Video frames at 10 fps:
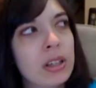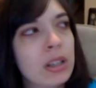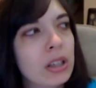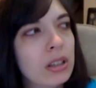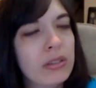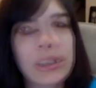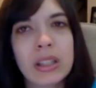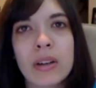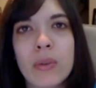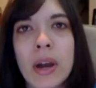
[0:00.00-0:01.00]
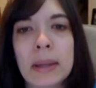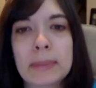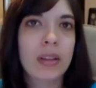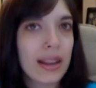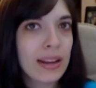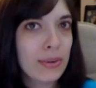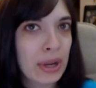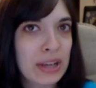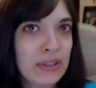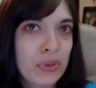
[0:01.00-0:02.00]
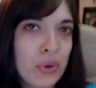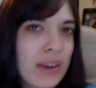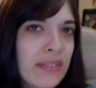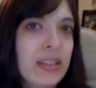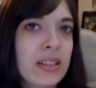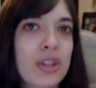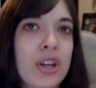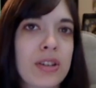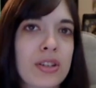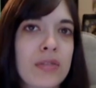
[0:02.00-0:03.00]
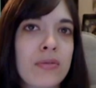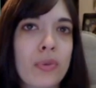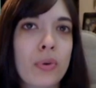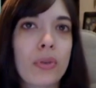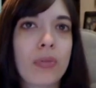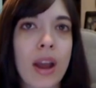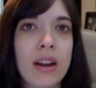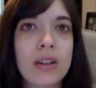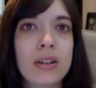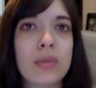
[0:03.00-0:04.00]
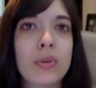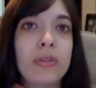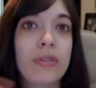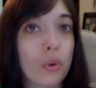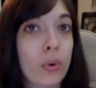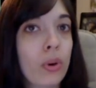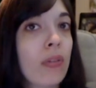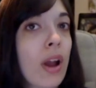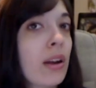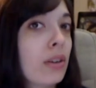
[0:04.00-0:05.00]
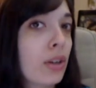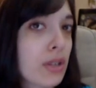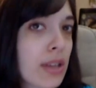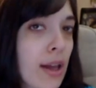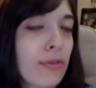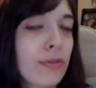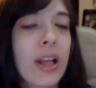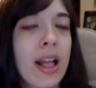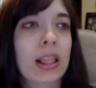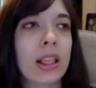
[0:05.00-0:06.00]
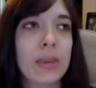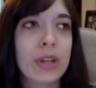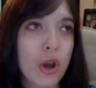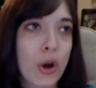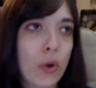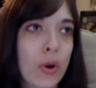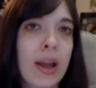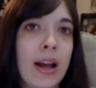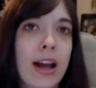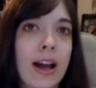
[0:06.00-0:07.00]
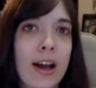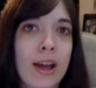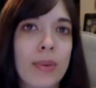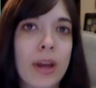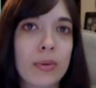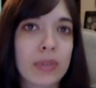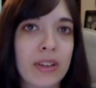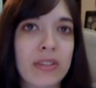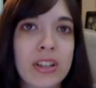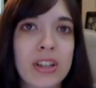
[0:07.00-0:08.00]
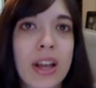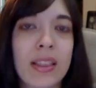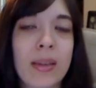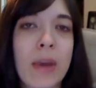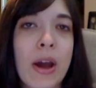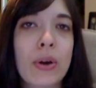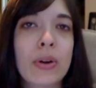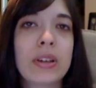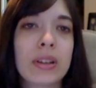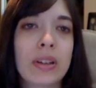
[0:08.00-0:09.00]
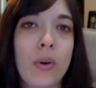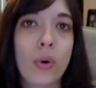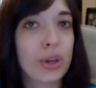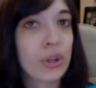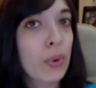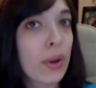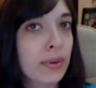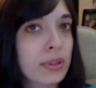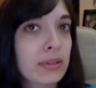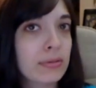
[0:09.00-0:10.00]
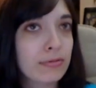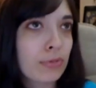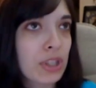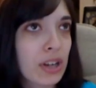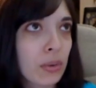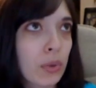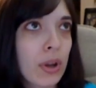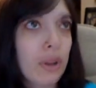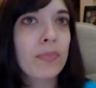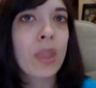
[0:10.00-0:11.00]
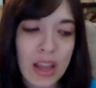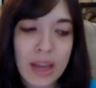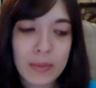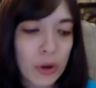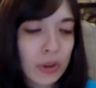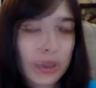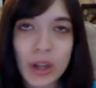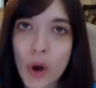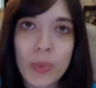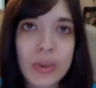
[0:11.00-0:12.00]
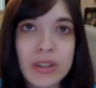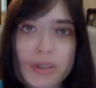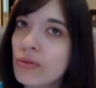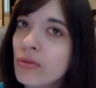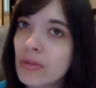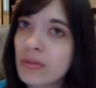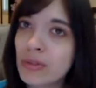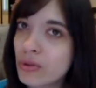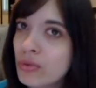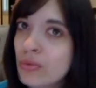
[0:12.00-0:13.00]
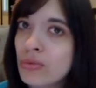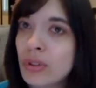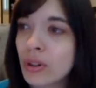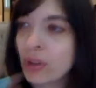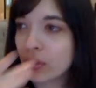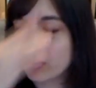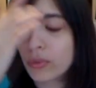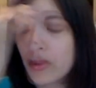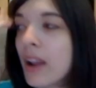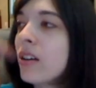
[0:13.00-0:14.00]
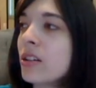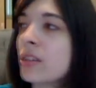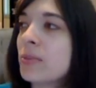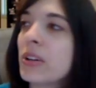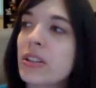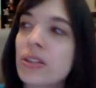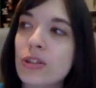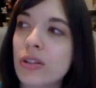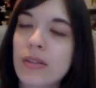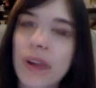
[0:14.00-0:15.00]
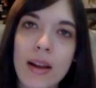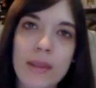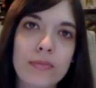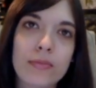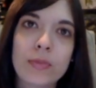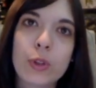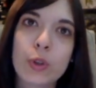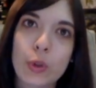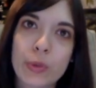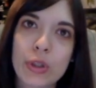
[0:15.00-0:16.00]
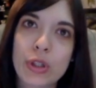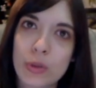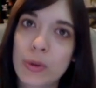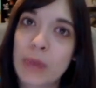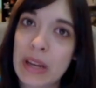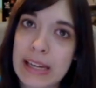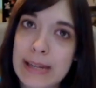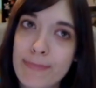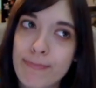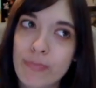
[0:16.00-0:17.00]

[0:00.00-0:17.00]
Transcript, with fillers: I don't really know why. Anyway, if you have a suggestion for writers, or if you're a writer yourself, let me know. Um, I will definitely check them out, or you out, whichever one. I'm totally open to new, new, you know, writers, but it's just I'm super, super picky.